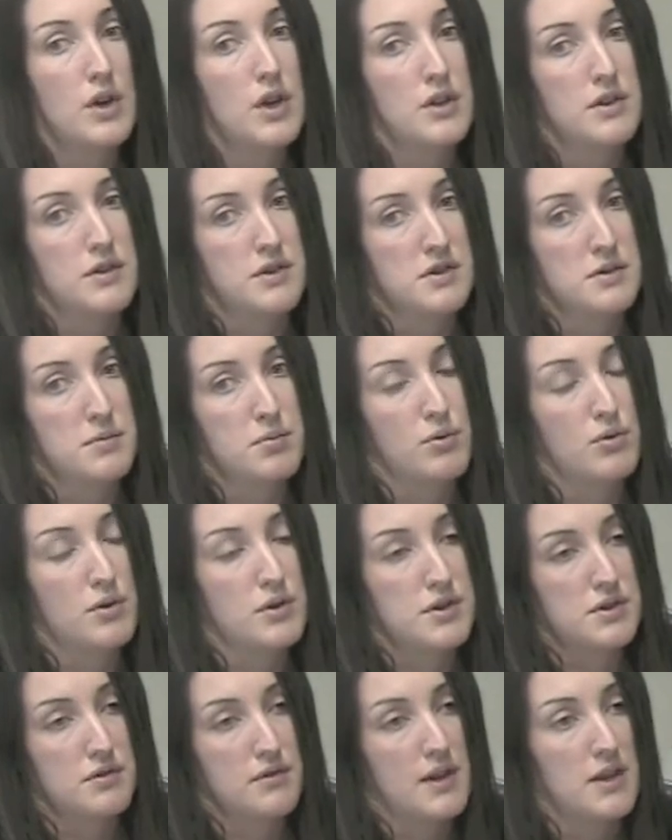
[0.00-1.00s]
the
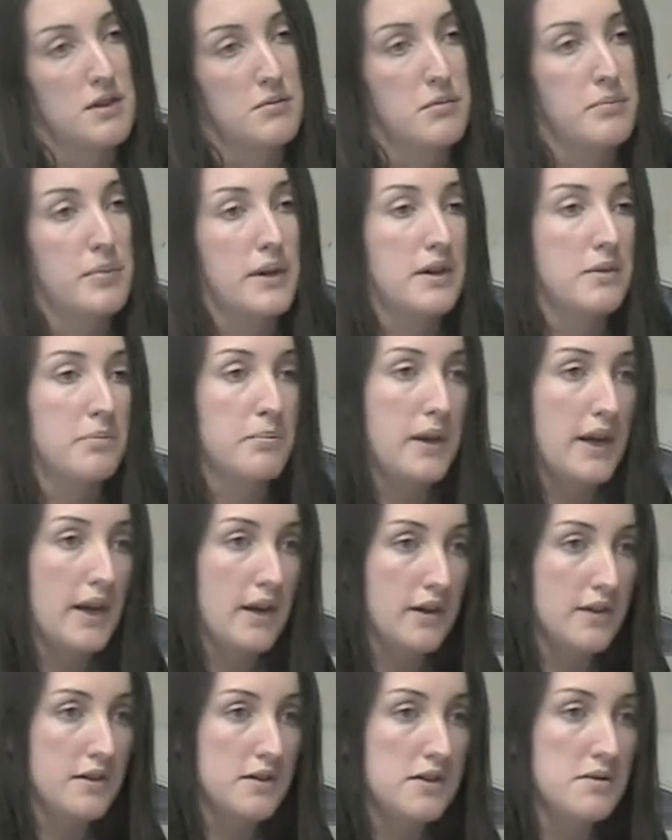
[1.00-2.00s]
supports around them, be it
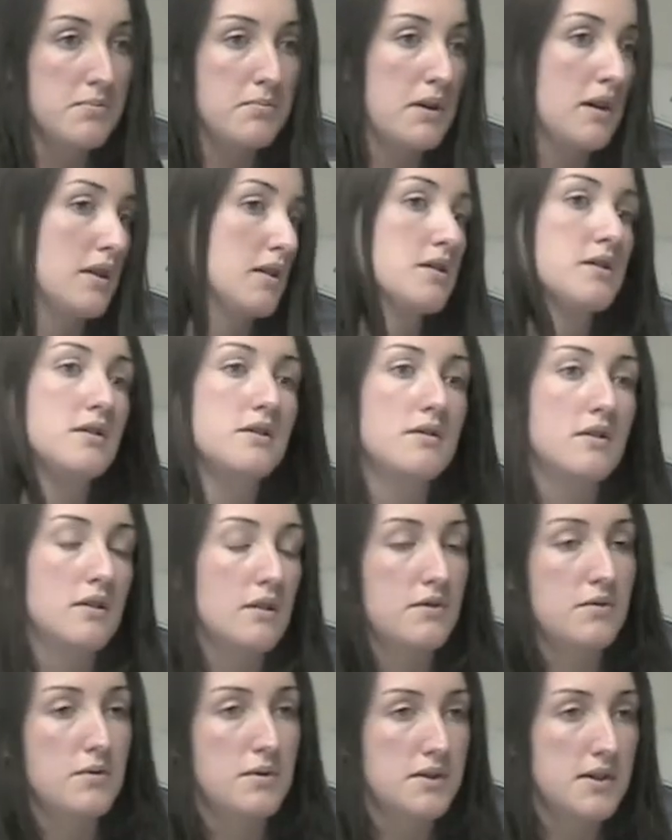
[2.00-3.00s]
parents, be it
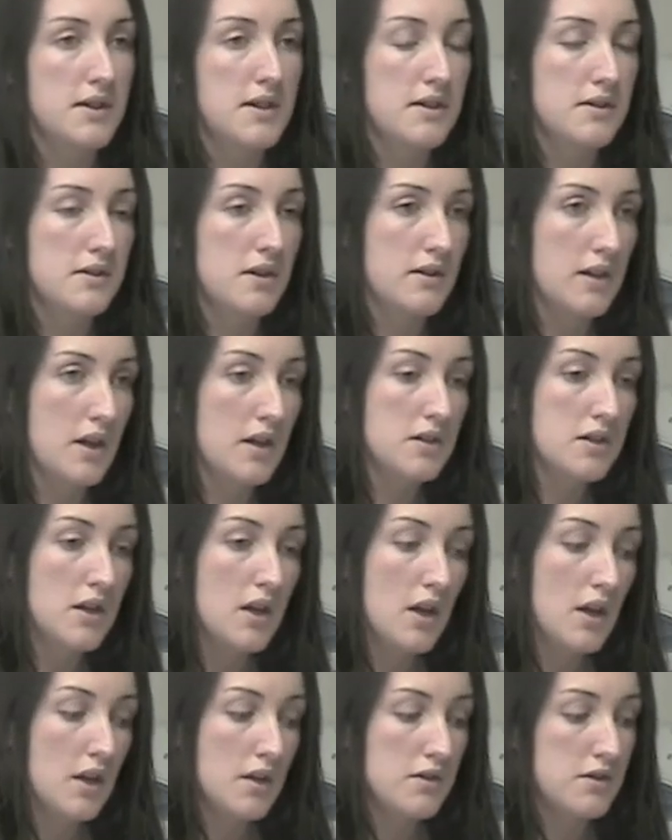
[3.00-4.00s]
loved ones and things like that.
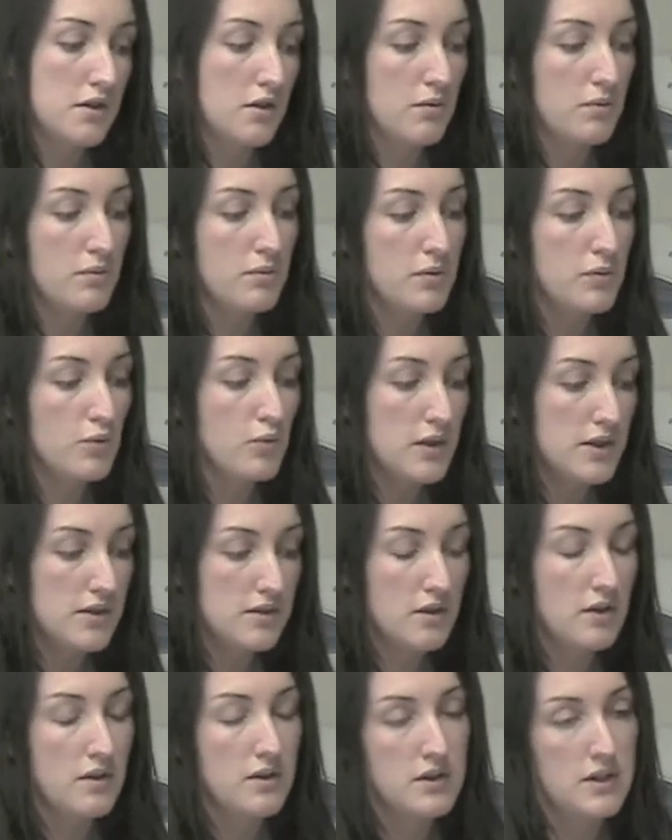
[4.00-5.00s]
So we
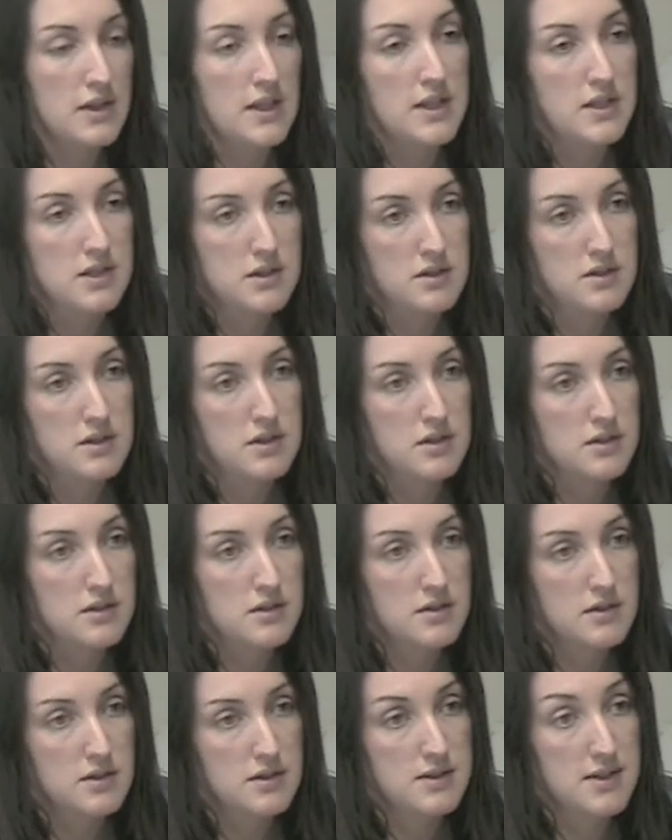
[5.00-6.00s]
saw the need
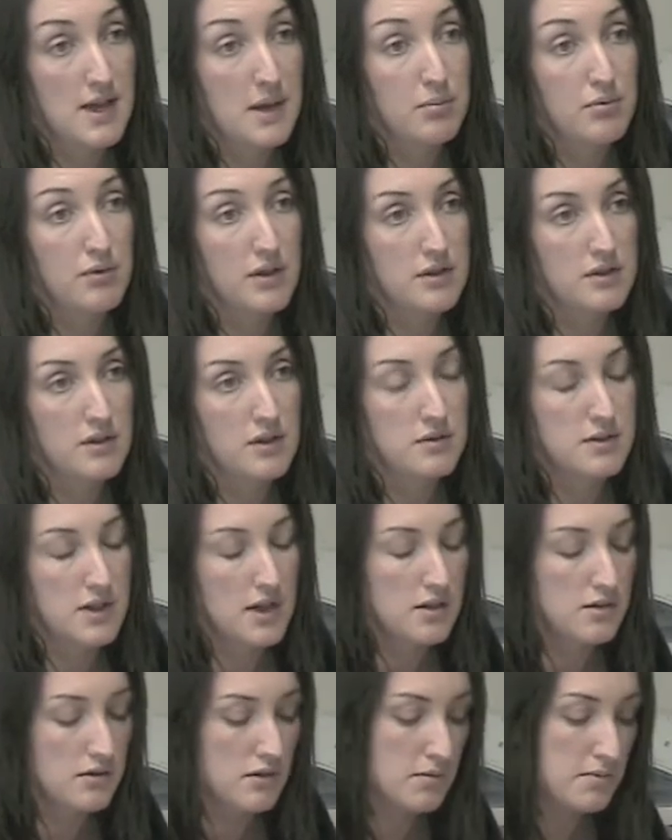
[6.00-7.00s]
to separate those
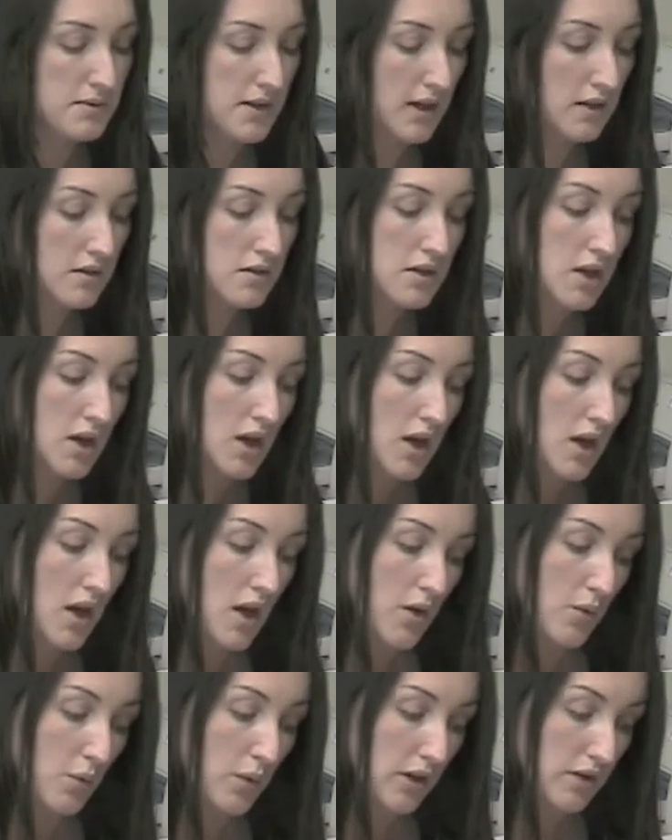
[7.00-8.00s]
age groups out.
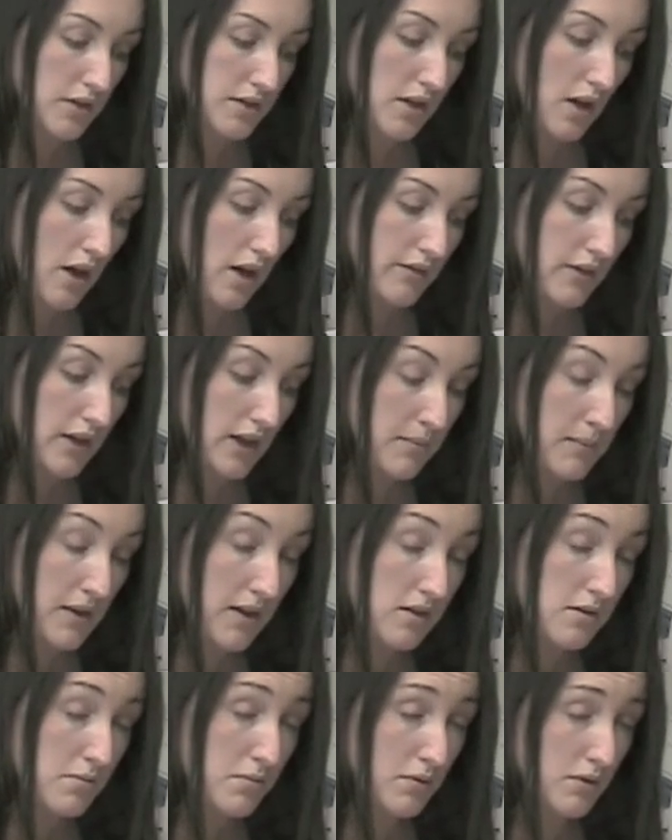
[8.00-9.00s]
We also have an email
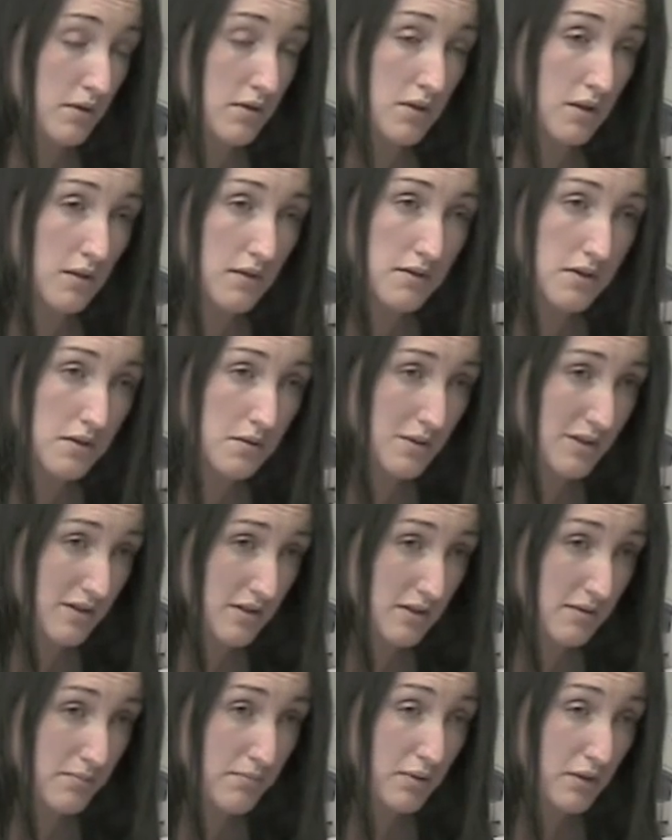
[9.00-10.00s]
support services, which
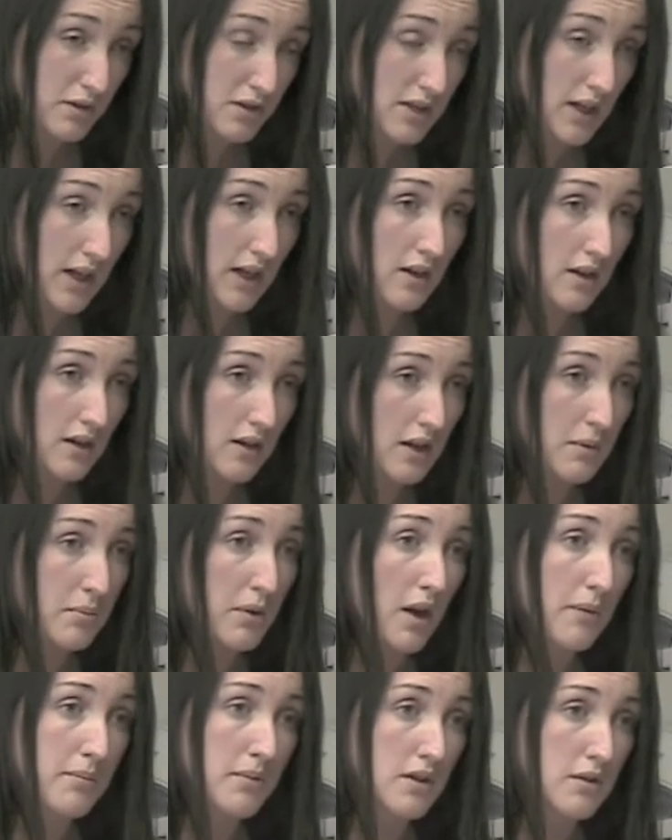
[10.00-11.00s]
is particularly
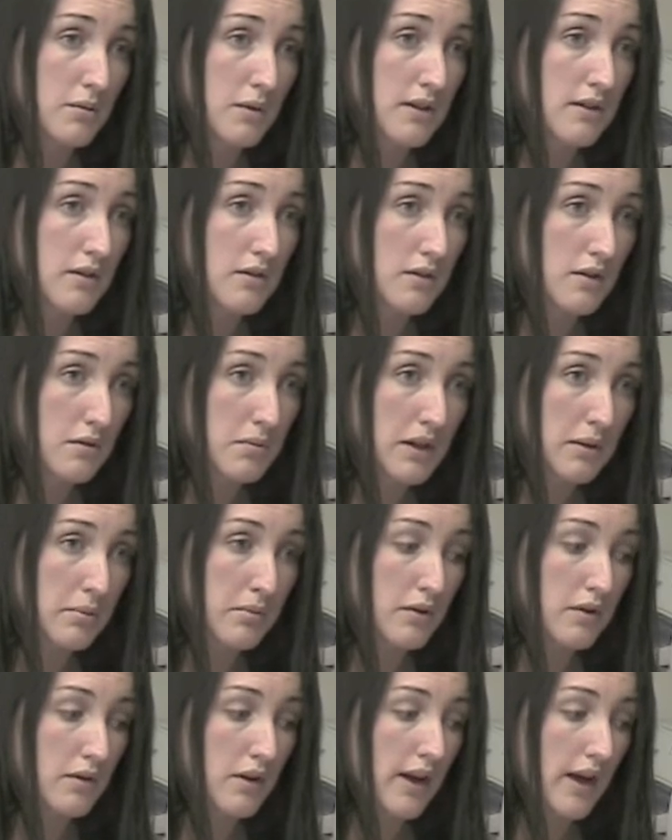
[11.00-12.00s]
popular with younger
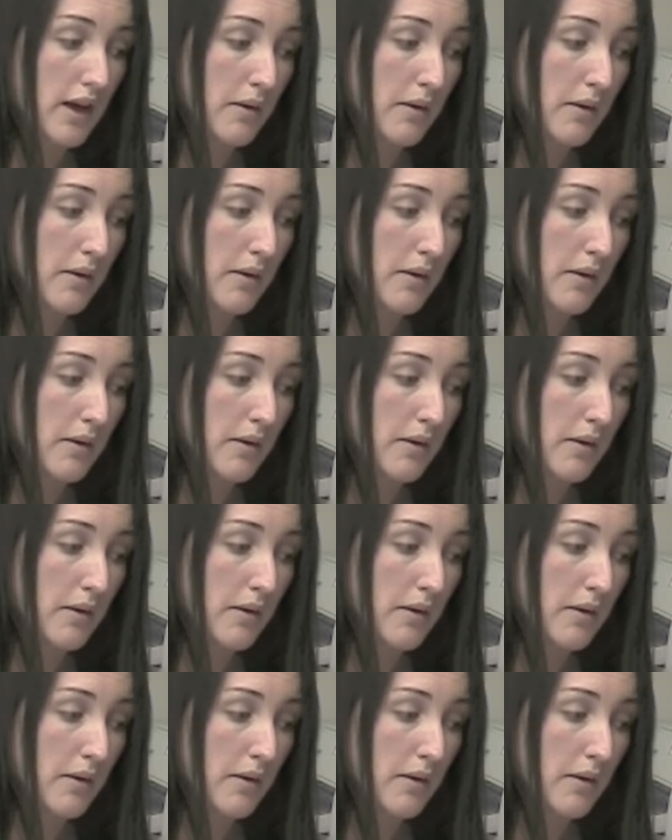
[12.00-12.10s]
people.